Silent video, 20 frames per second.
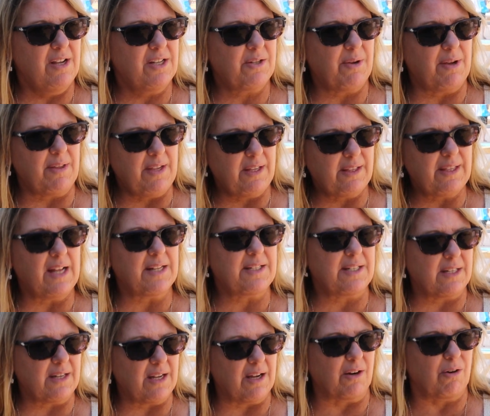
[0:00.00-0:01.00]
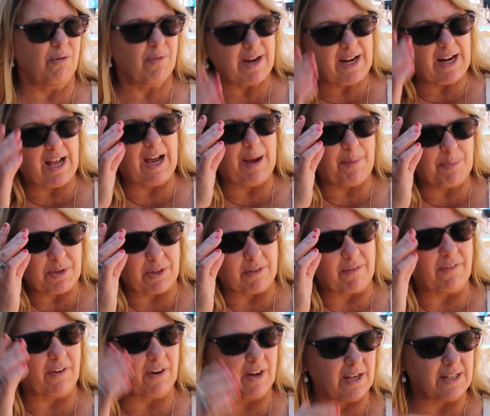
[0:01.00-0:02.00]
So I think that's a great option
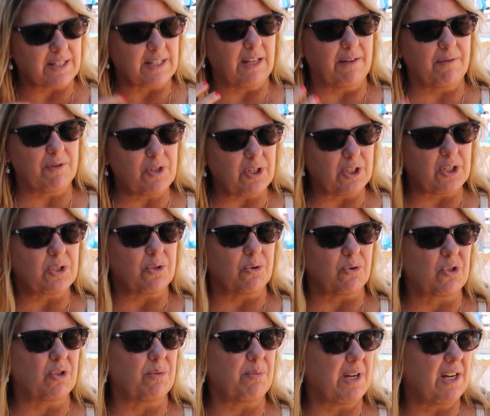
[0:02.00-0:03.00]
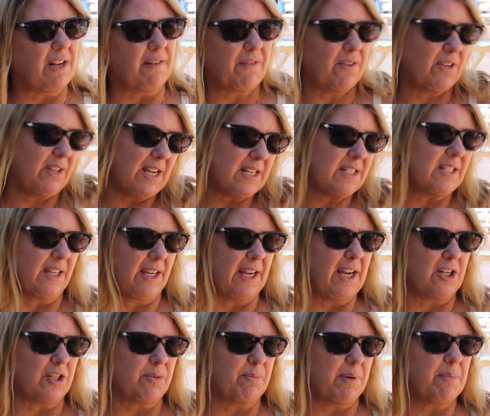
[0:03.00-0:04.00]
for us, leveraging social media for less
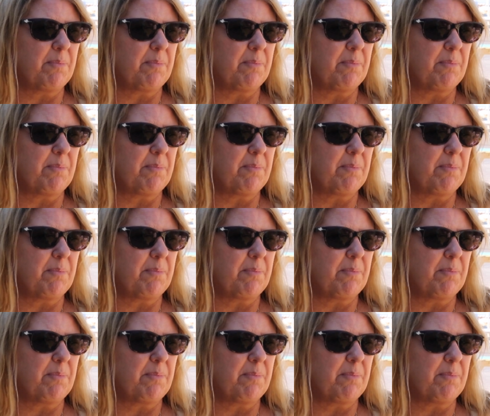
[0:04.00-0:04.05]
engaged